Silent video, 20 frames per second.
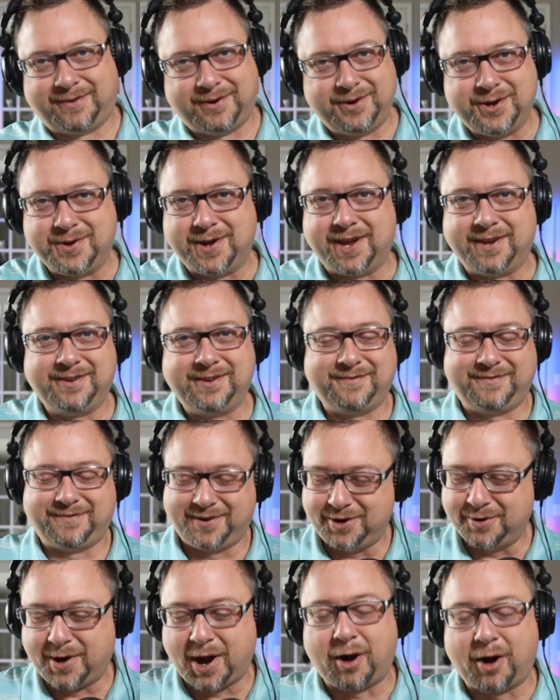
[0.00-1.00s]
you
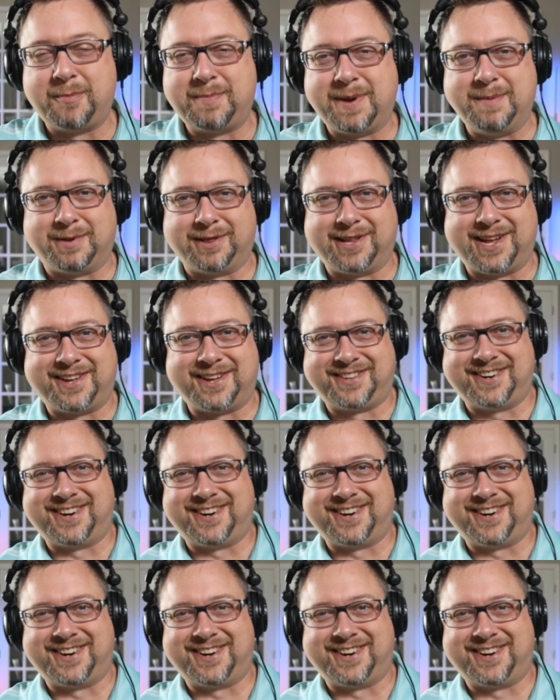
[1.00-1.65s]
car people out there.